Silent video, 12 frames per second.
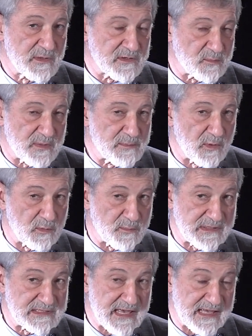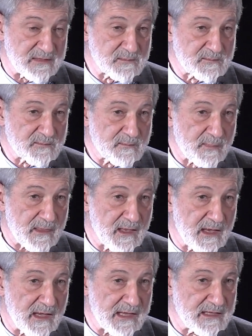million people would be dead
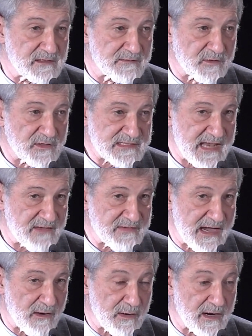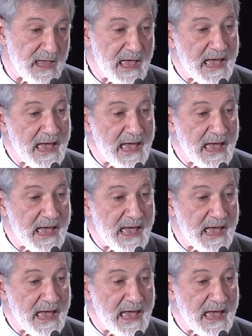uh, in the first half hour.